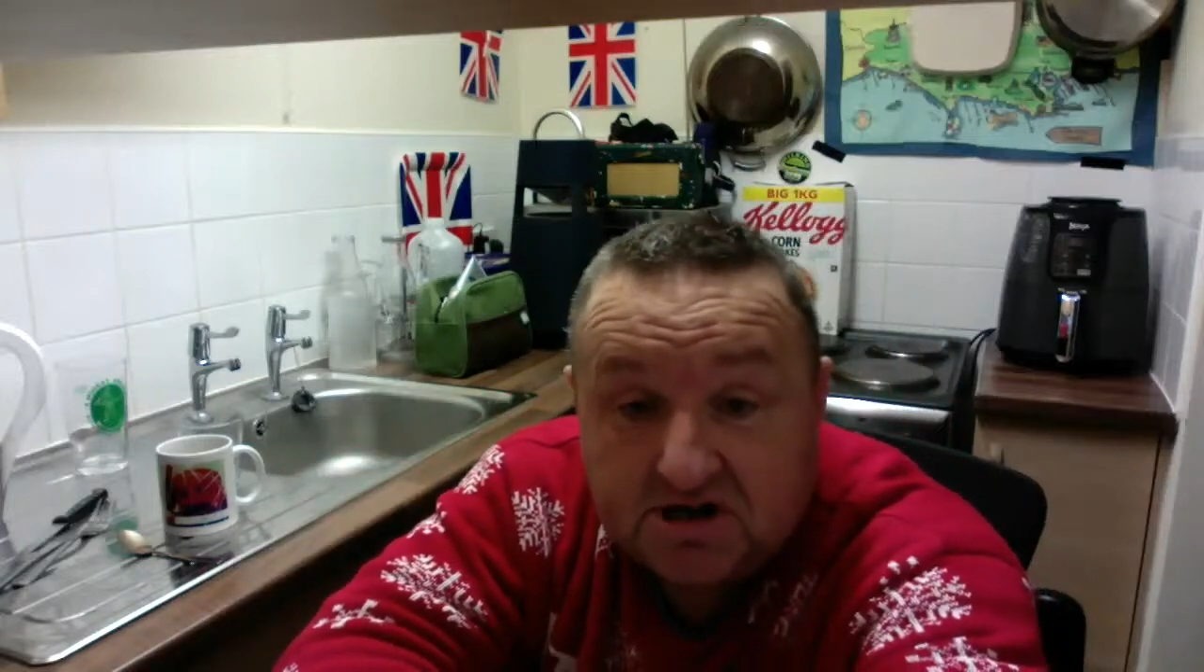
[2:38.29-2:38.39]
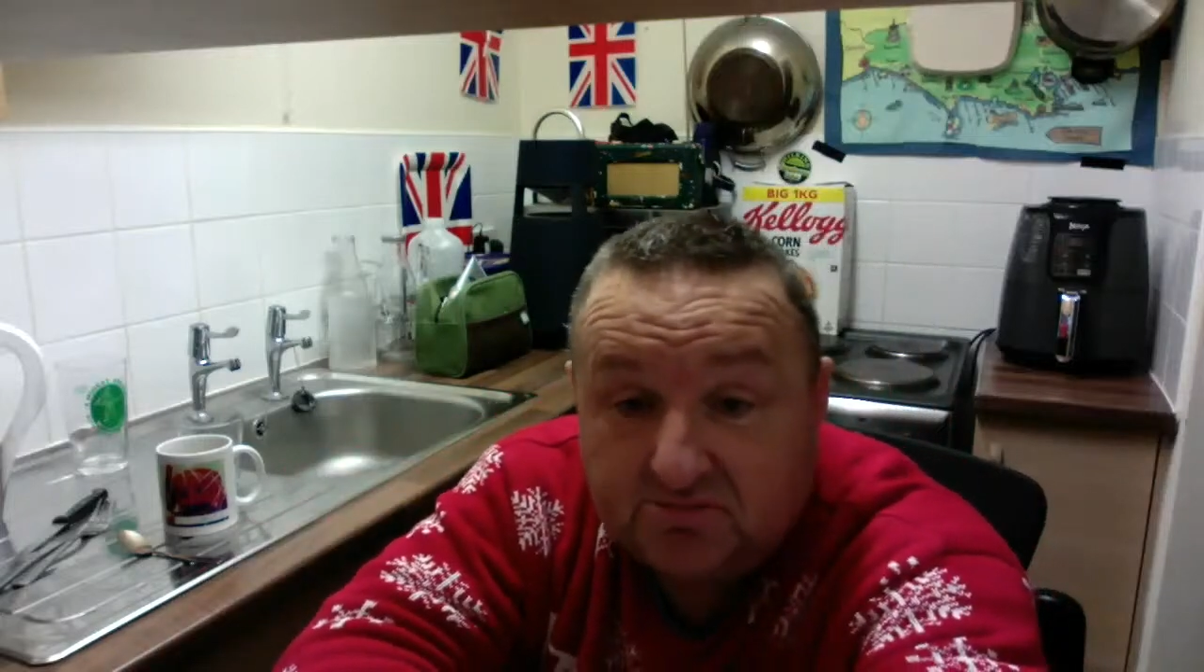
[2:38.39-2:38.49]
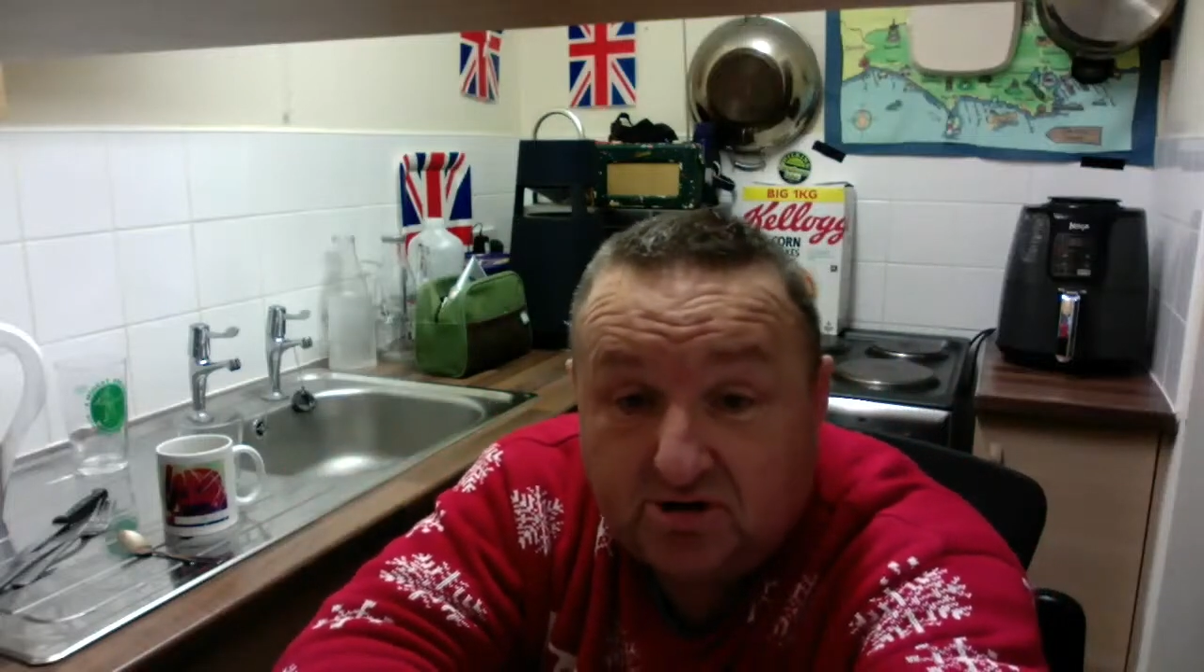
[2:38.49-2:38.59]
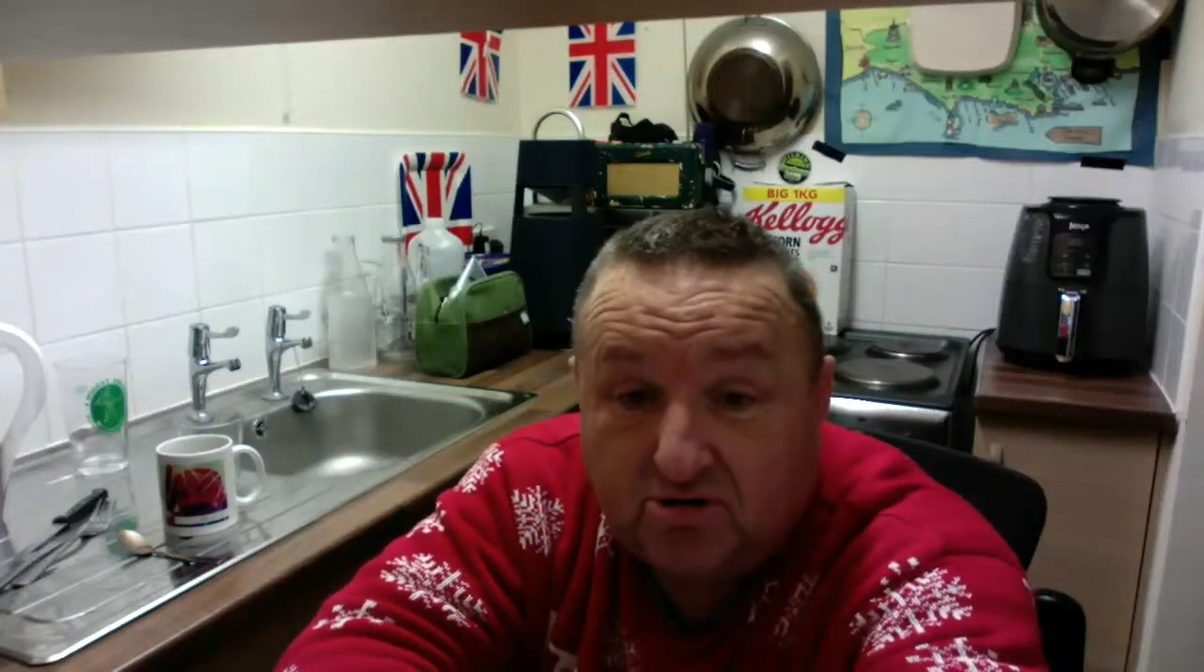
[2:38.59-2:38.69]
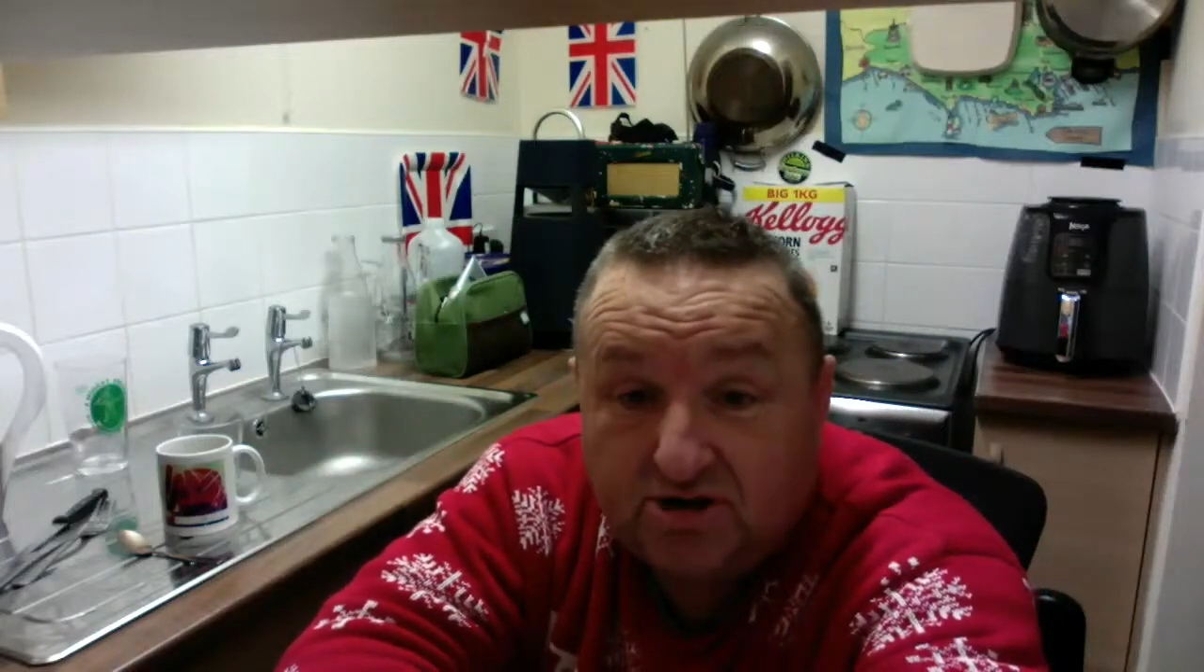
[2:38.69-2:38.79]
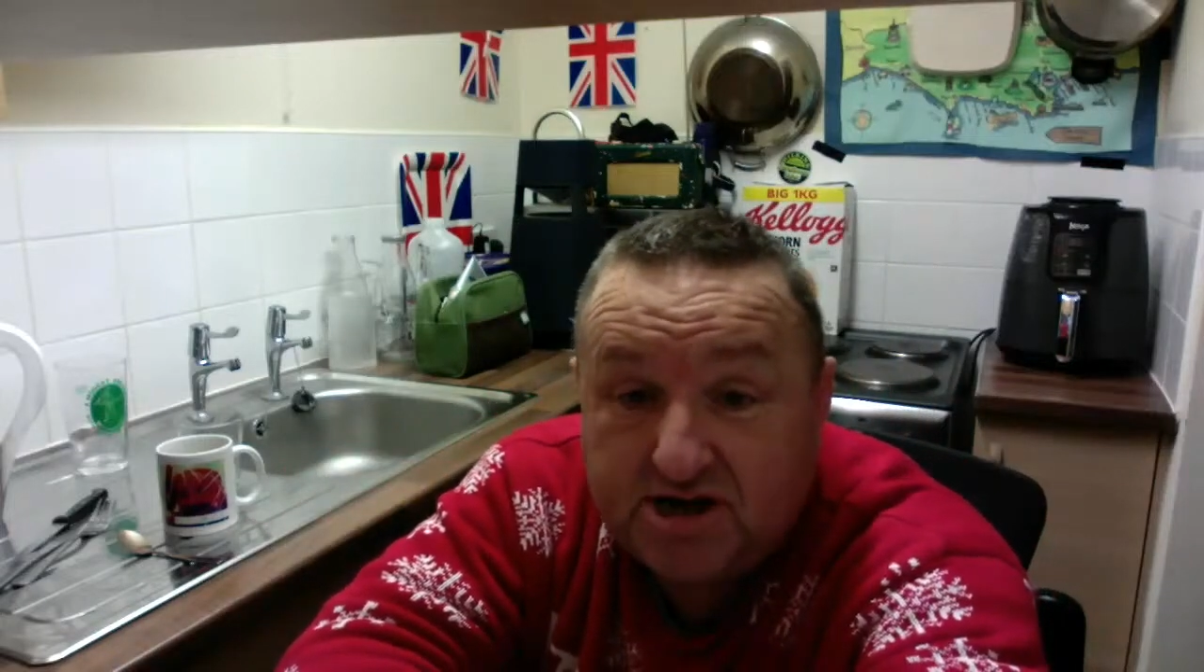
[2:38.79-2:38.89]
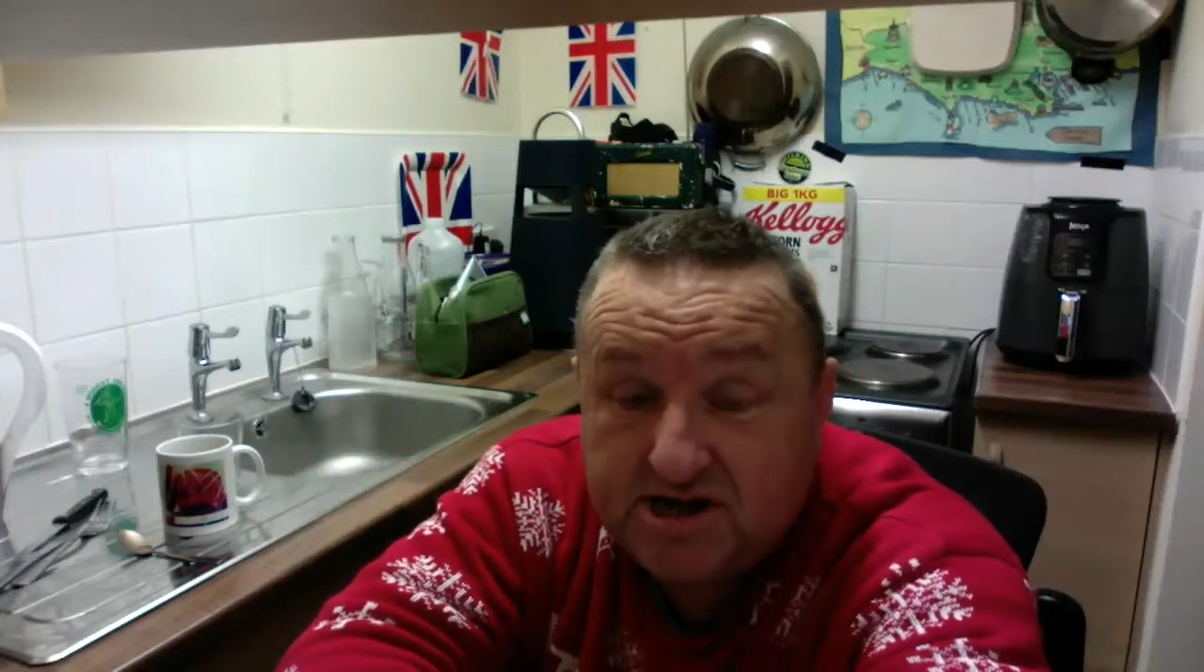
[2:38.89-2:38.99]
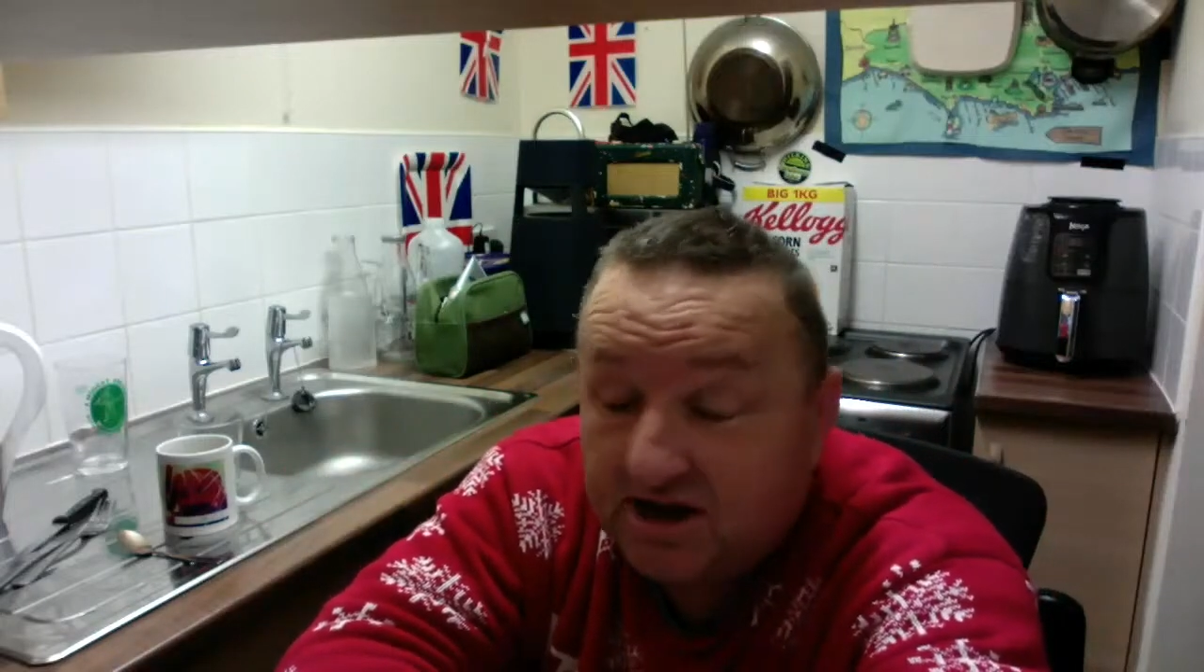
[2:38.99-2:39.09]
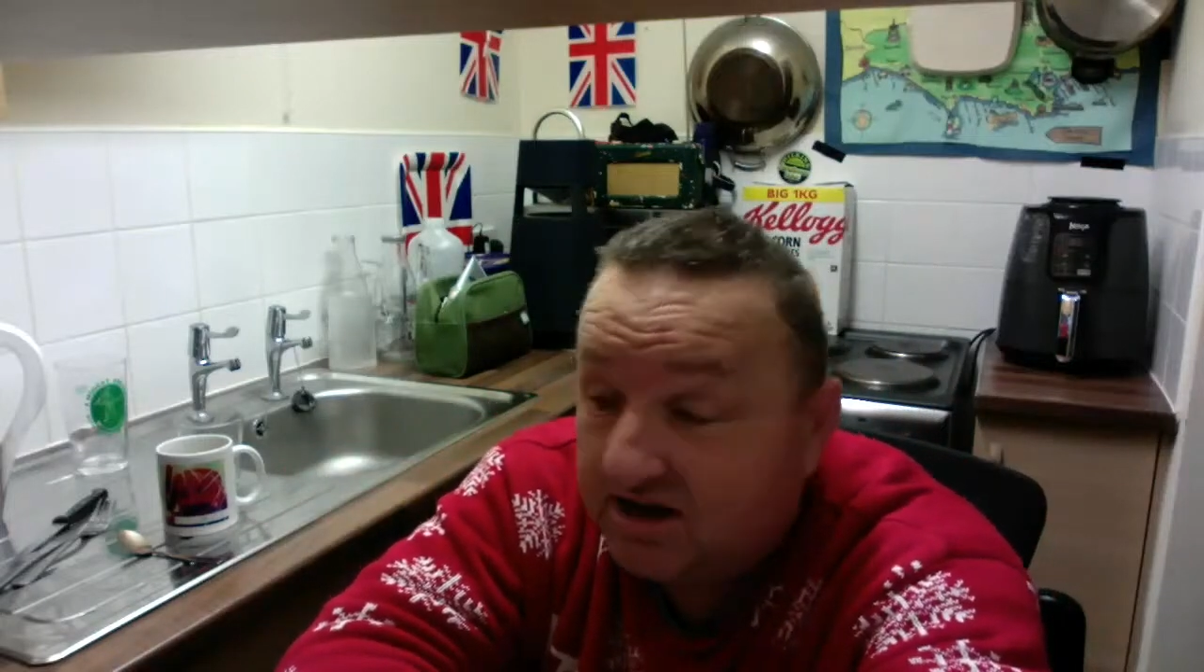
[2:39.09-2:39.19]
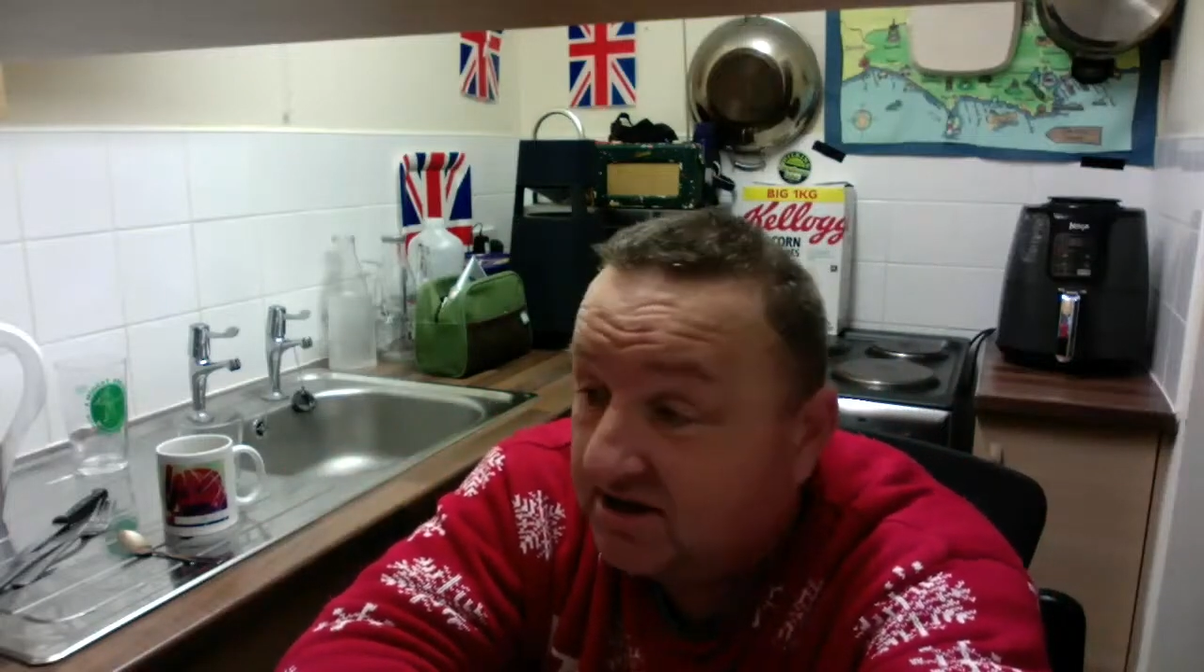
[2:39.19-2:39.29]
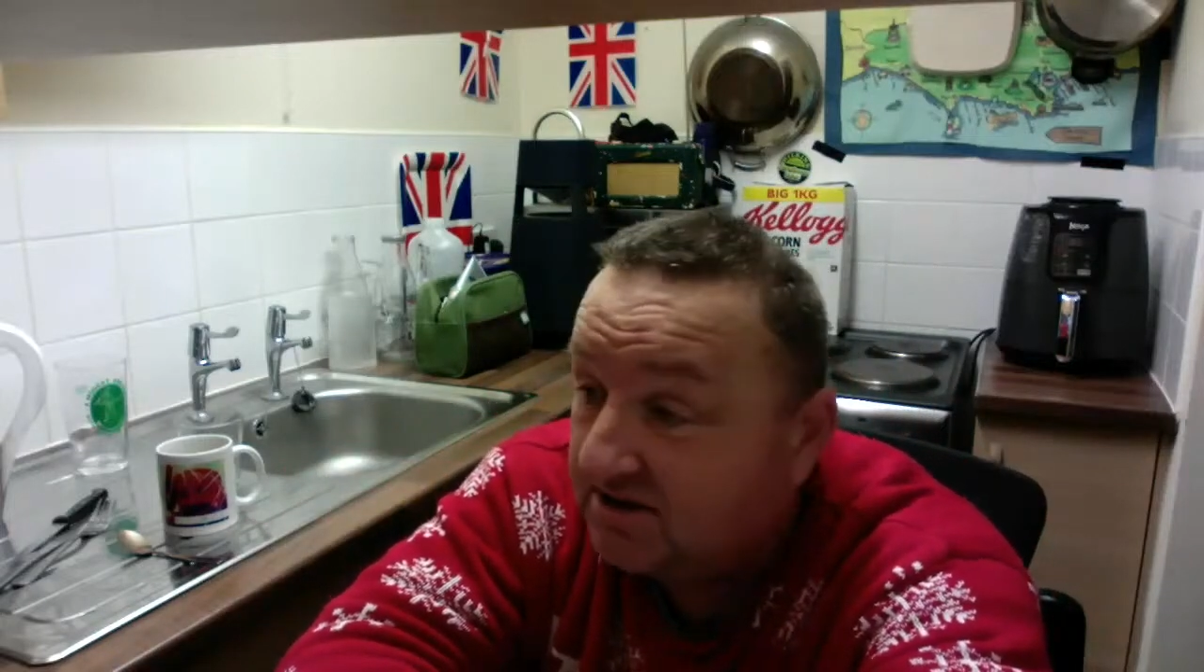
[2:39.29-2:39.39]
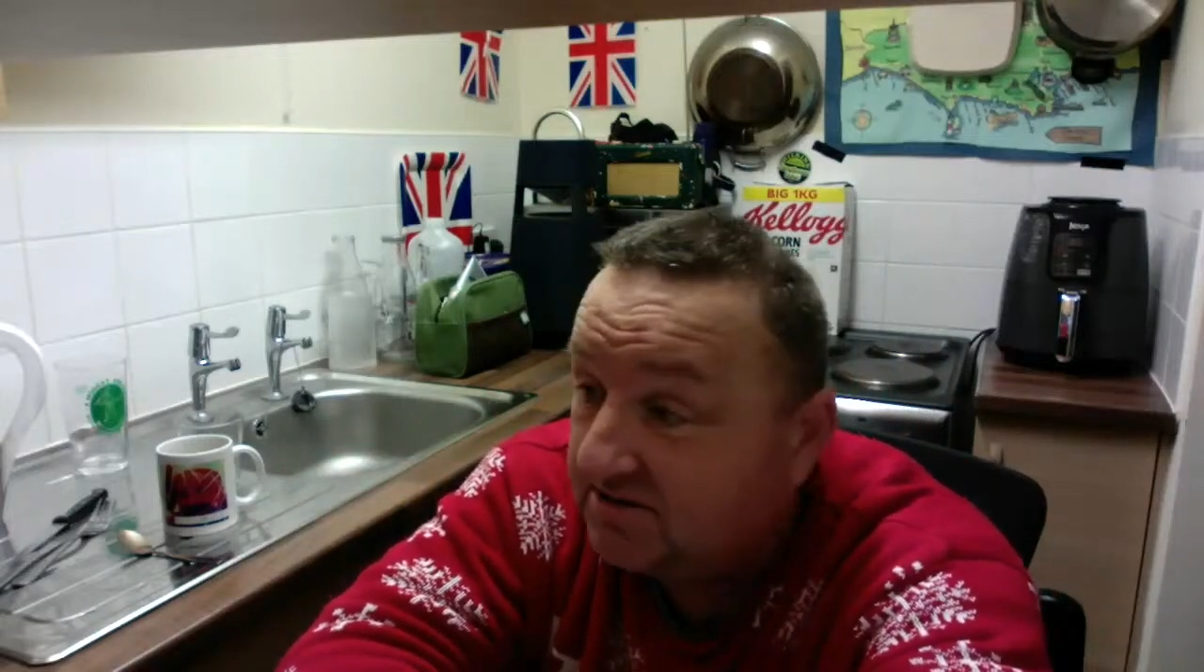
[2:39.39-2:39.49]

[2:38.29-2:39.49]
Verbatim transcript: I'm not looking yellow.